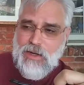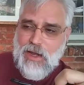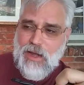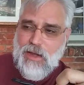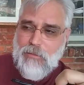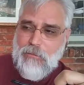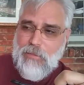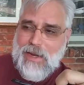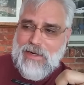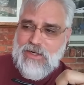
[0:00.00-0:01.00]
uh,
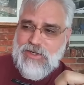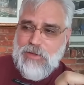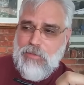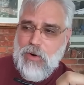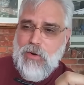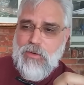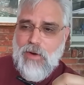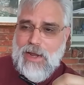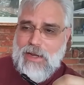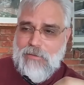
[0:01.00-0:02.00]
manage the burn
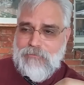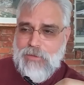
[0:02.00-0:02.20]
rate